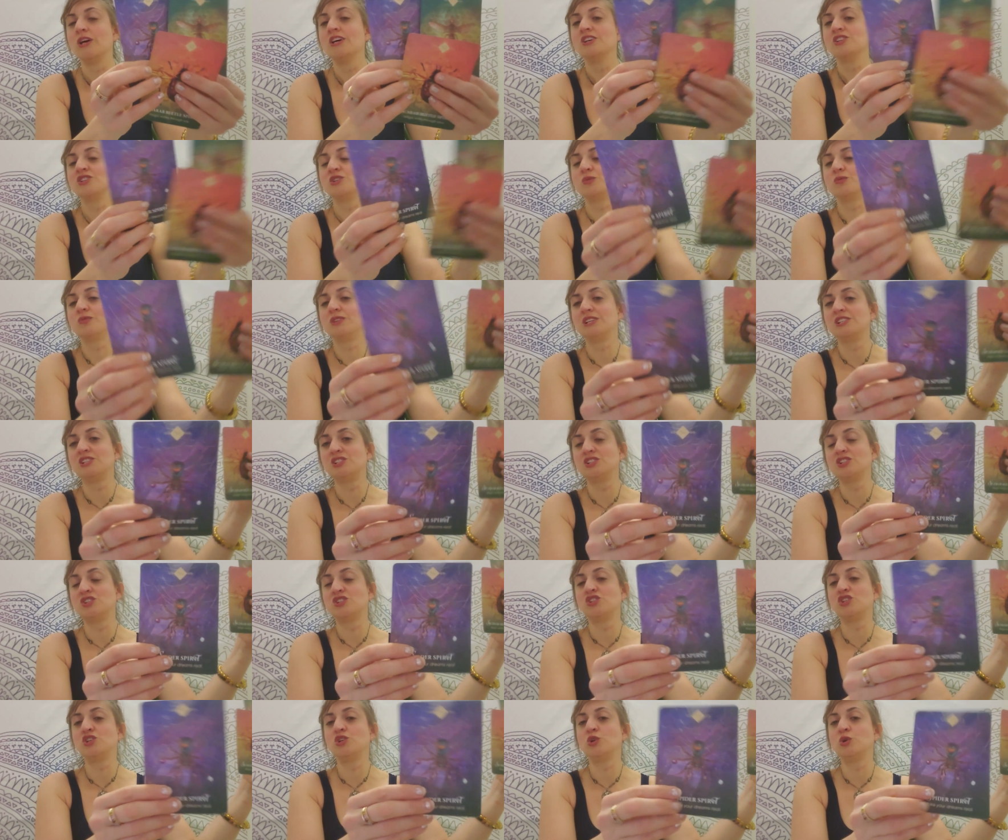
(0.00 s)
So this
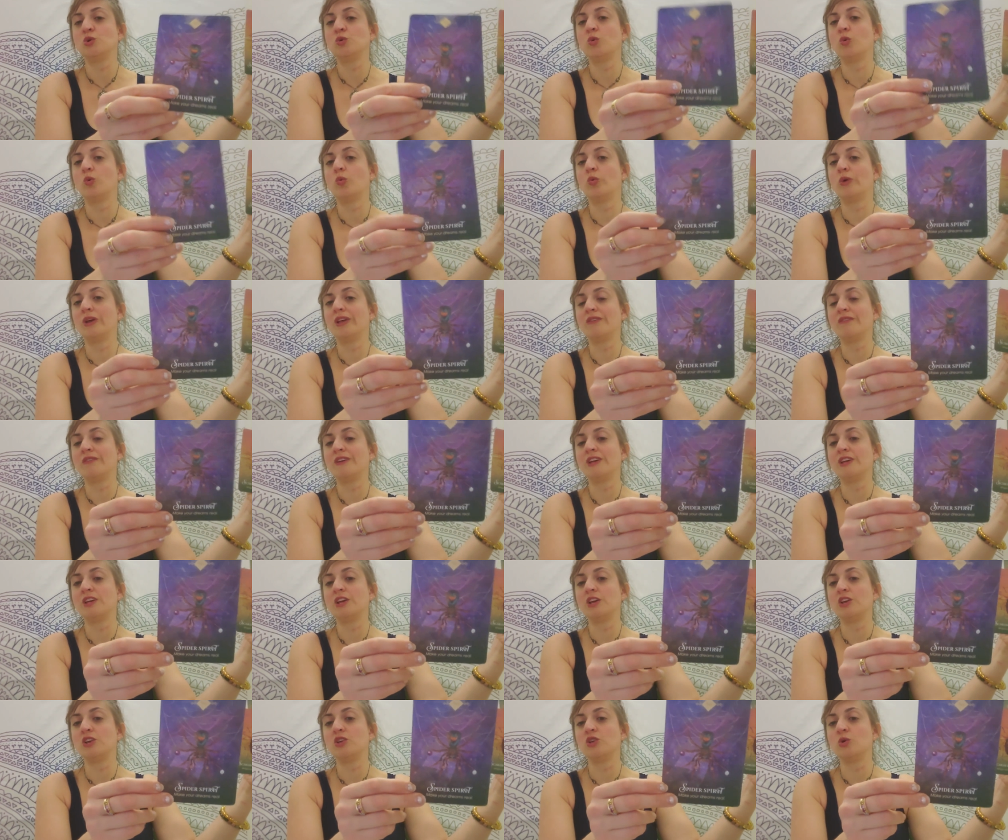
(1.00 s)
is you
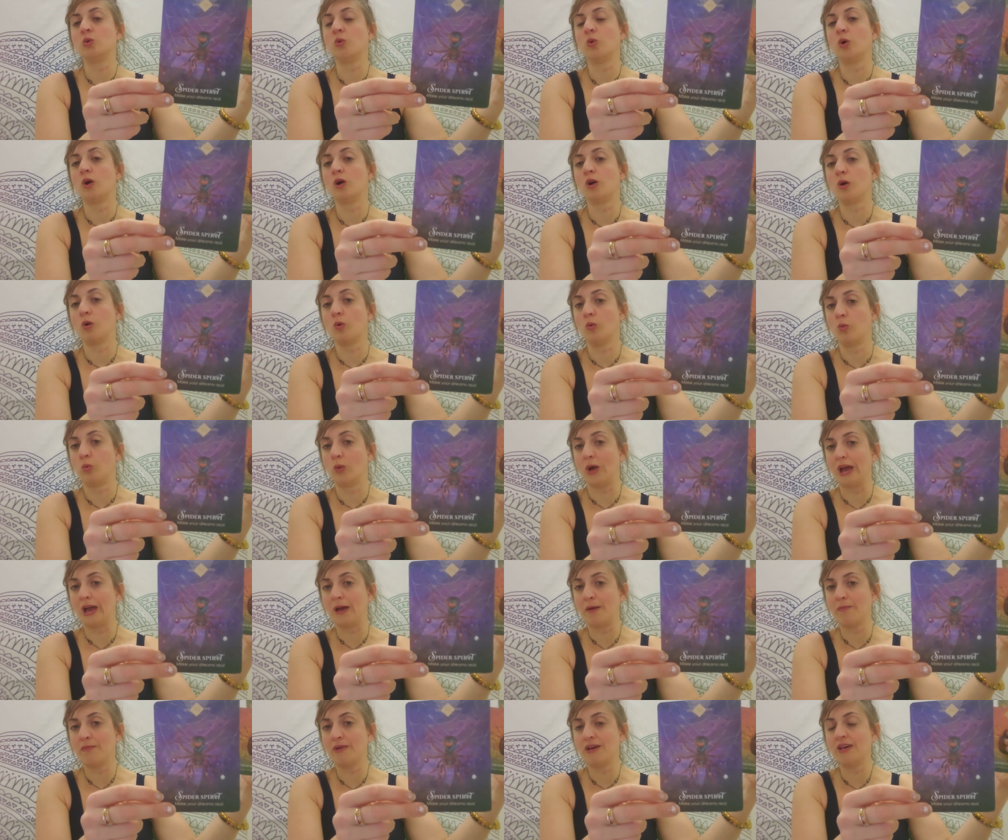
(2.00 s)
weaving your
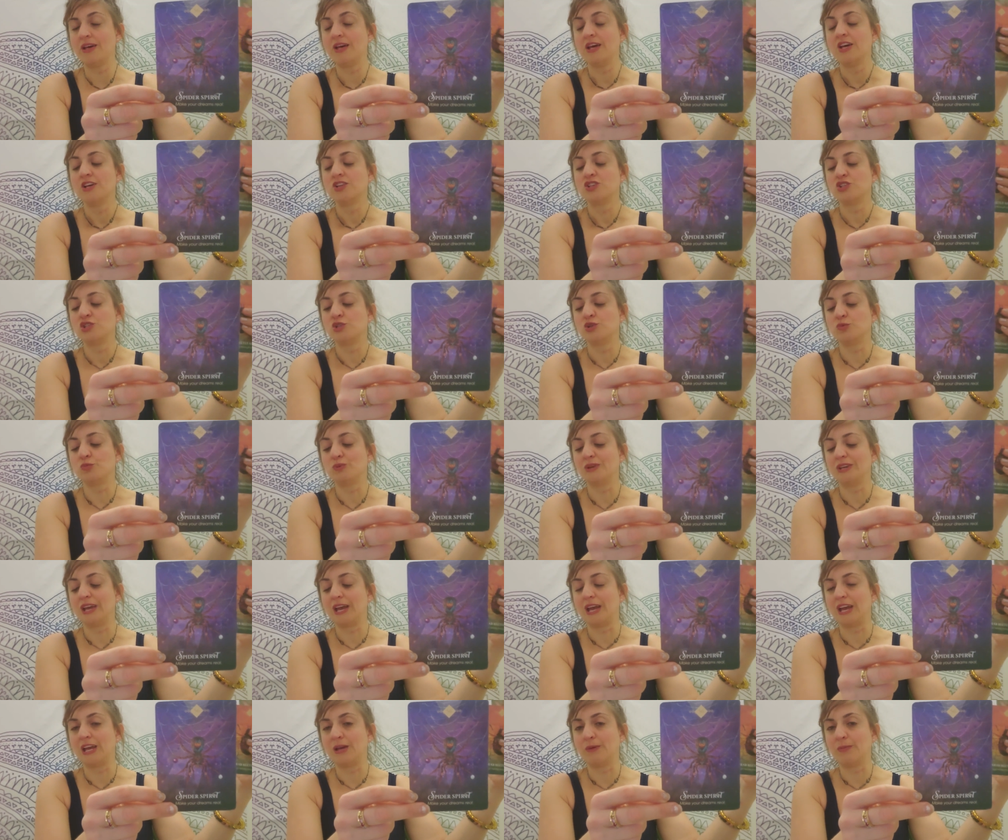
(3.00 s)
web to
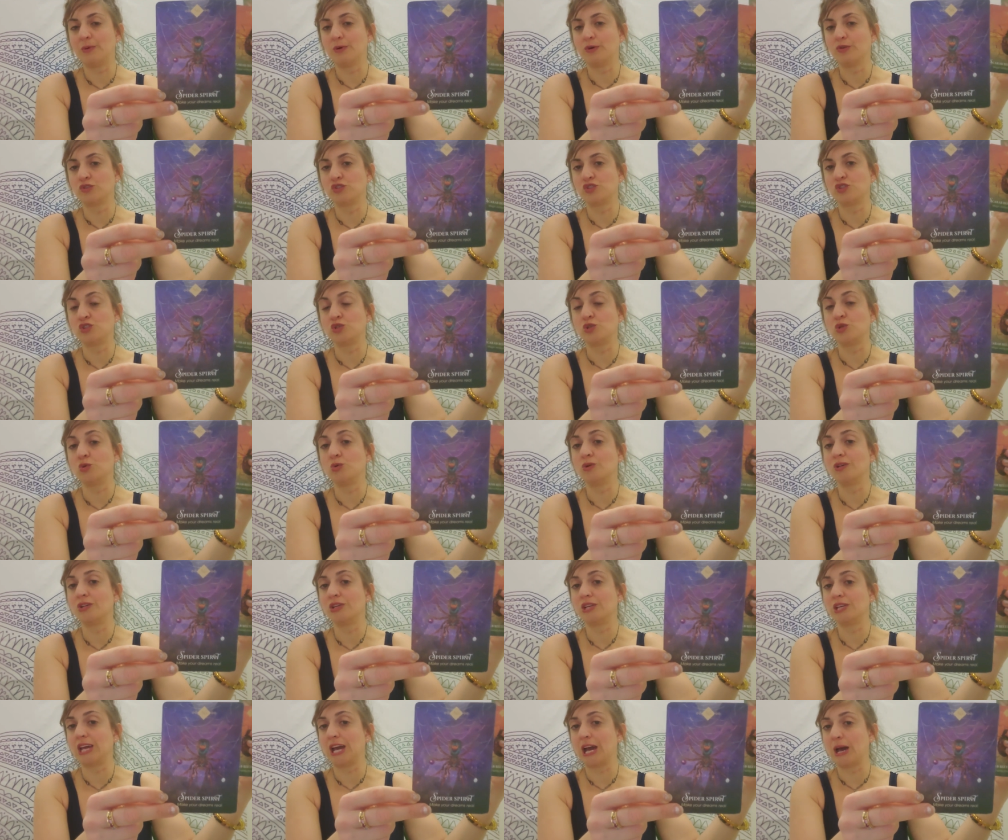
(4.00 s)
be able to
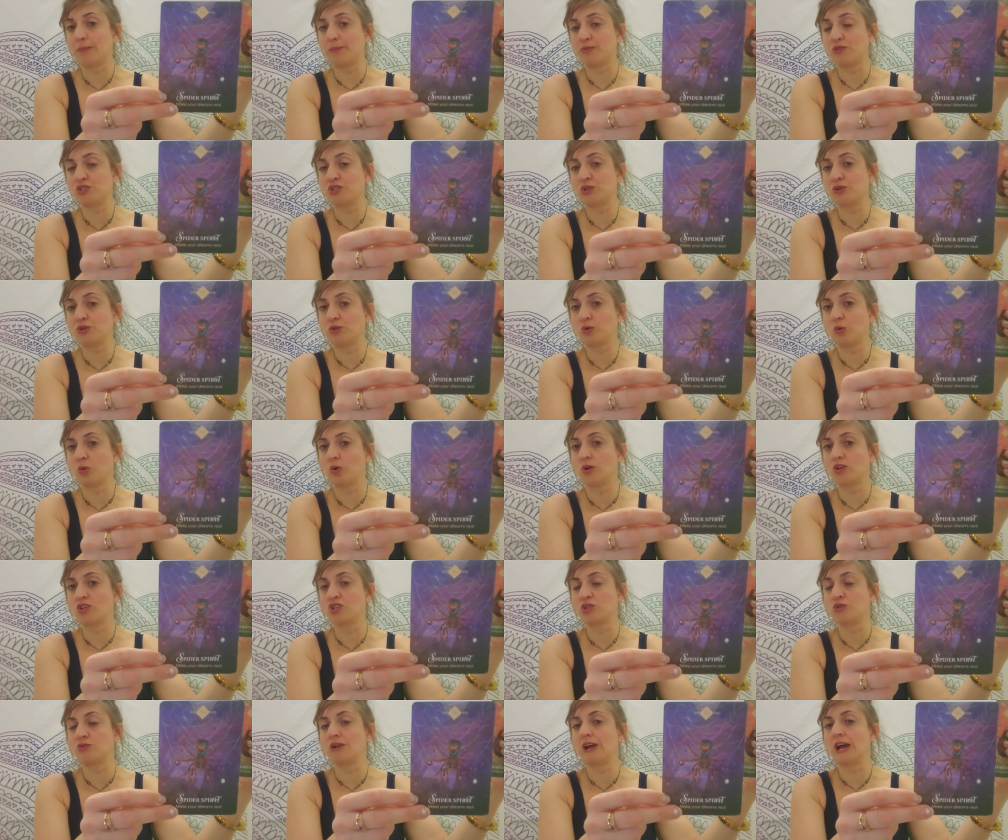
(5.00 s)
capture or
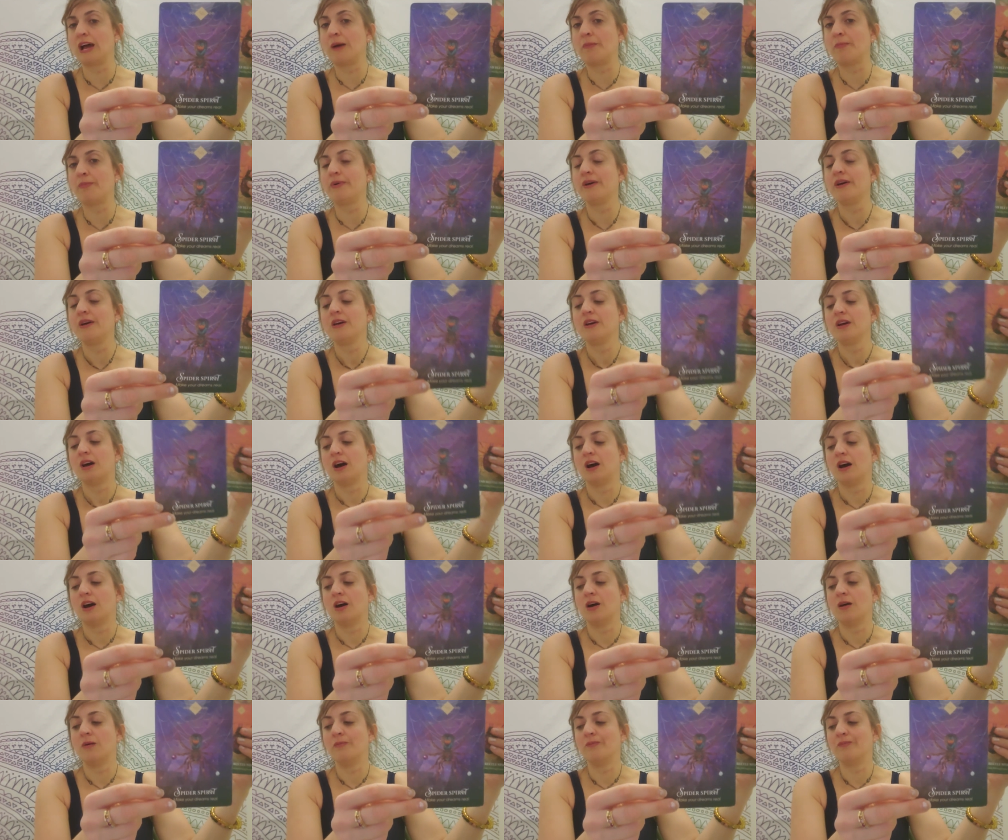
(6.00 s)
trap
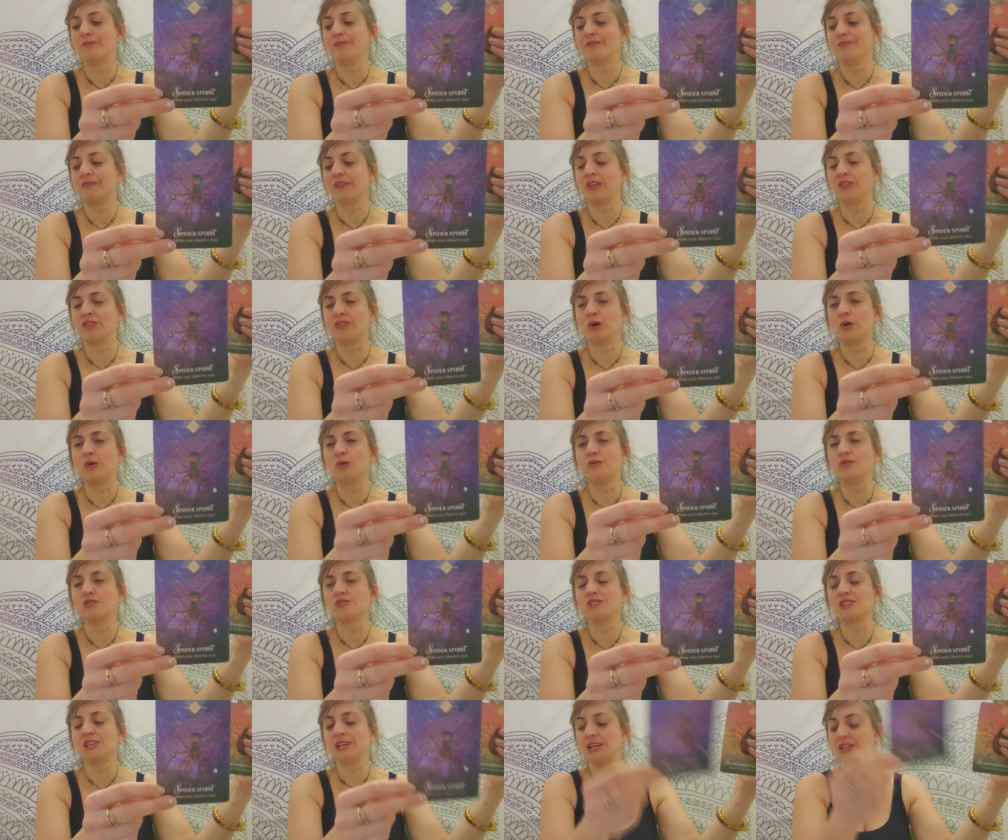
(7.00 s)
um,
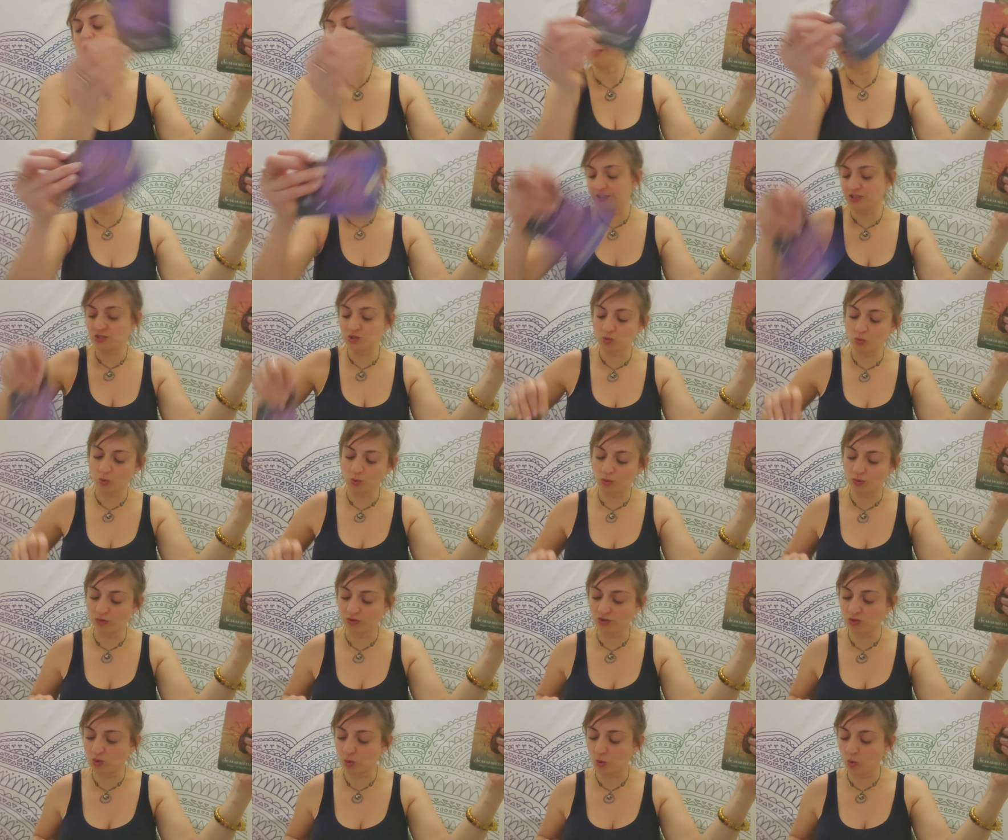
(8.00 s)
those
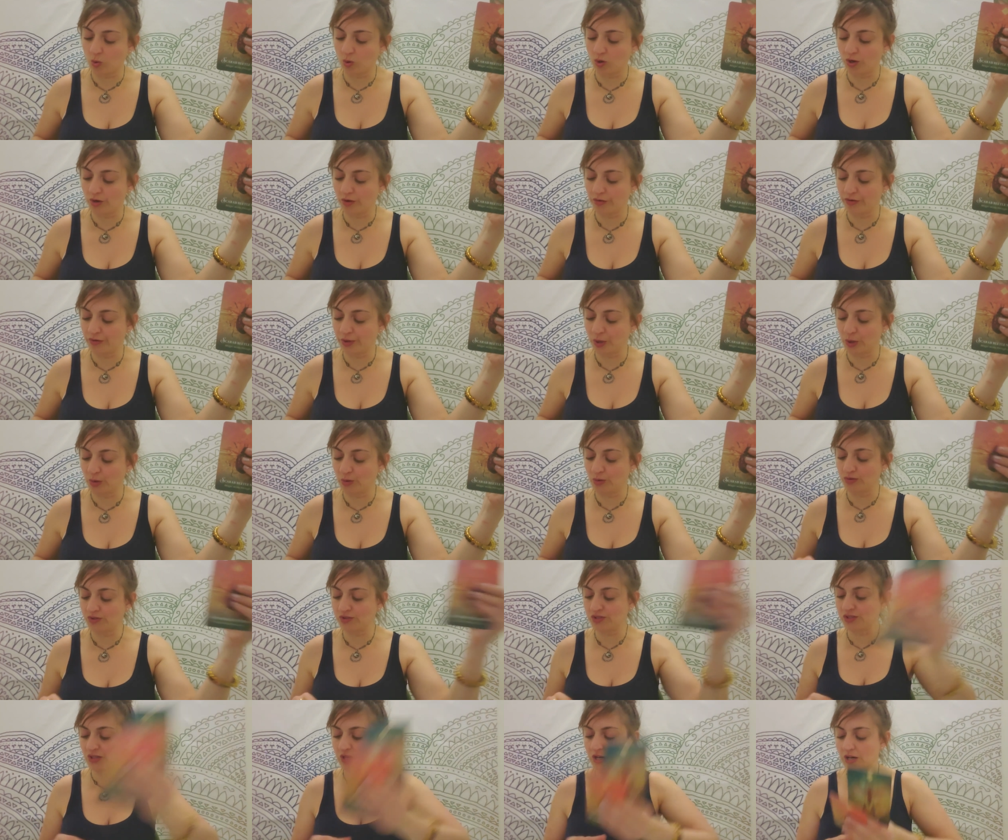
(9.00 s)
individuals or
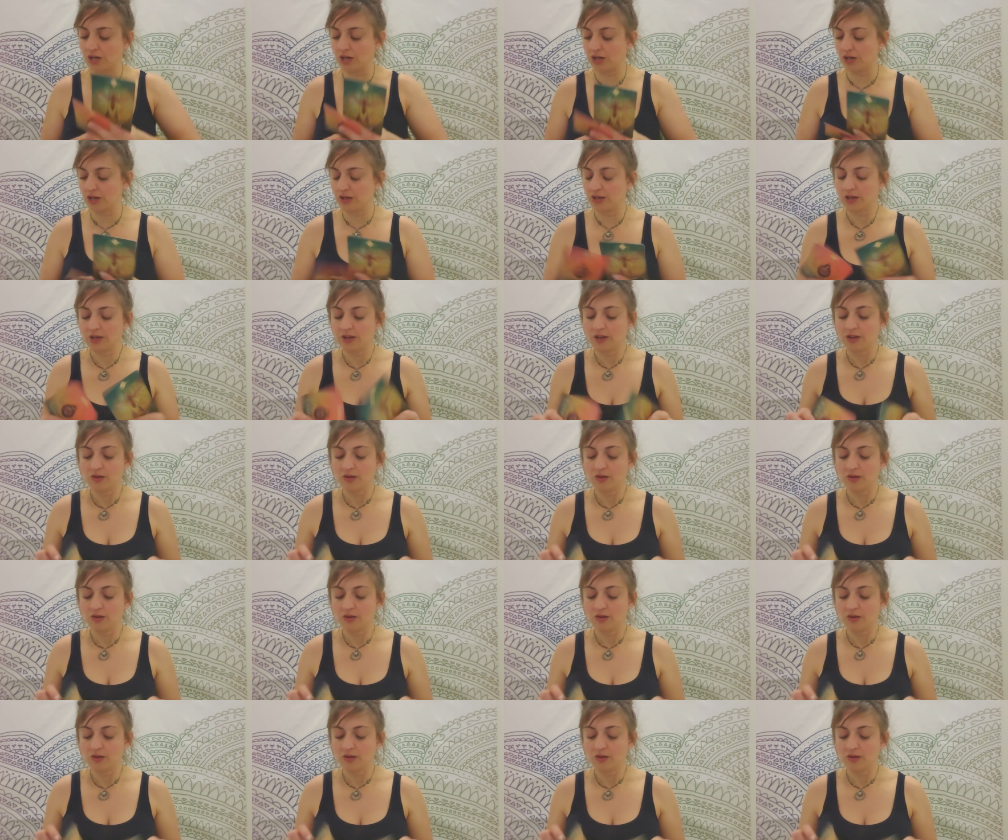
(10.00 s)
those uh,